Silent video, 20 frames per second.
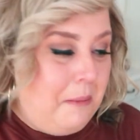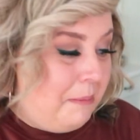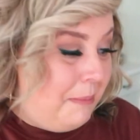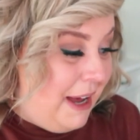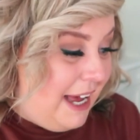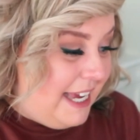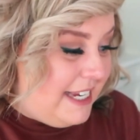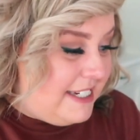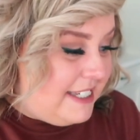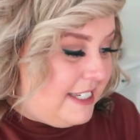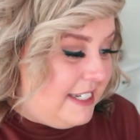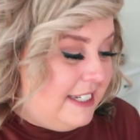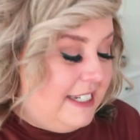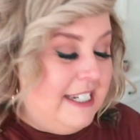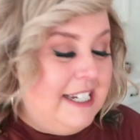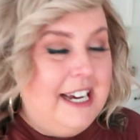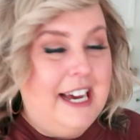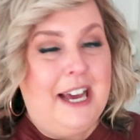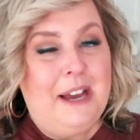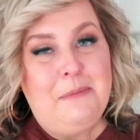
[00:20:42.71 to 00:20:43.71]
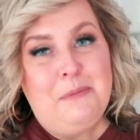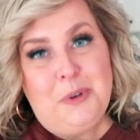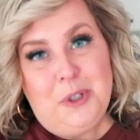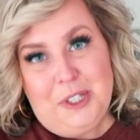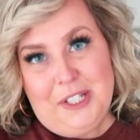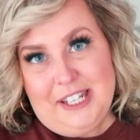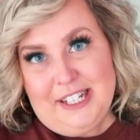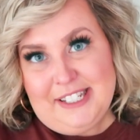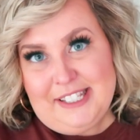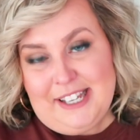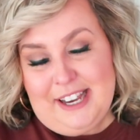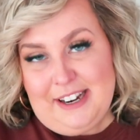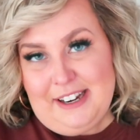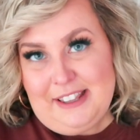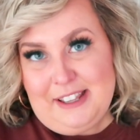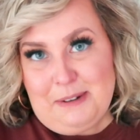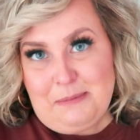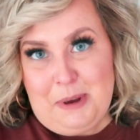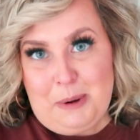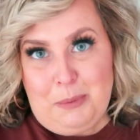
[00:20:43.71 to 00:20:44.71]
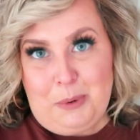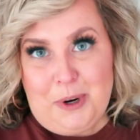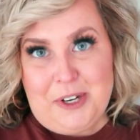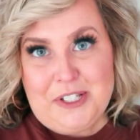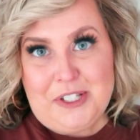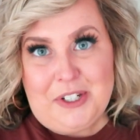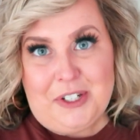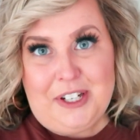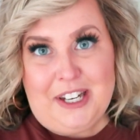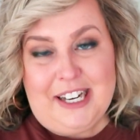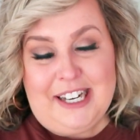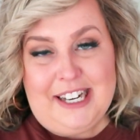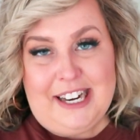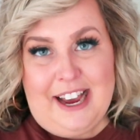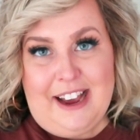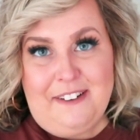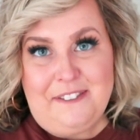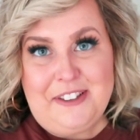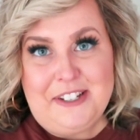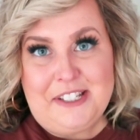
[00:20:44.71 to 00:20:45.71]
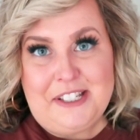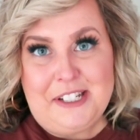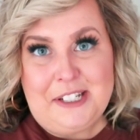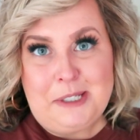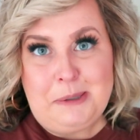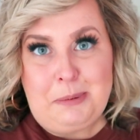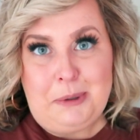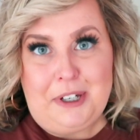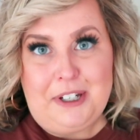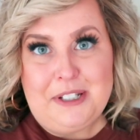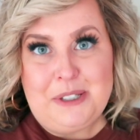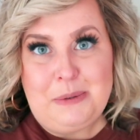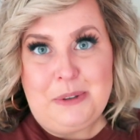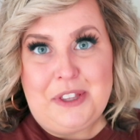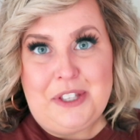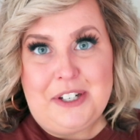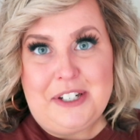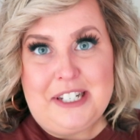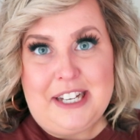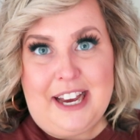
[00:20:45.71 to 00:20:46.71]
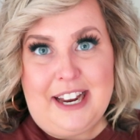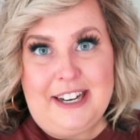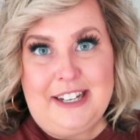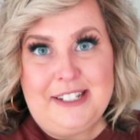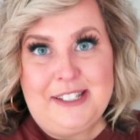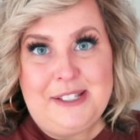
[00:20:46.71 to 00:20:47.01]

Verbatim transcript: but I'm really excited that my boys are getting to have this experience with their daddy.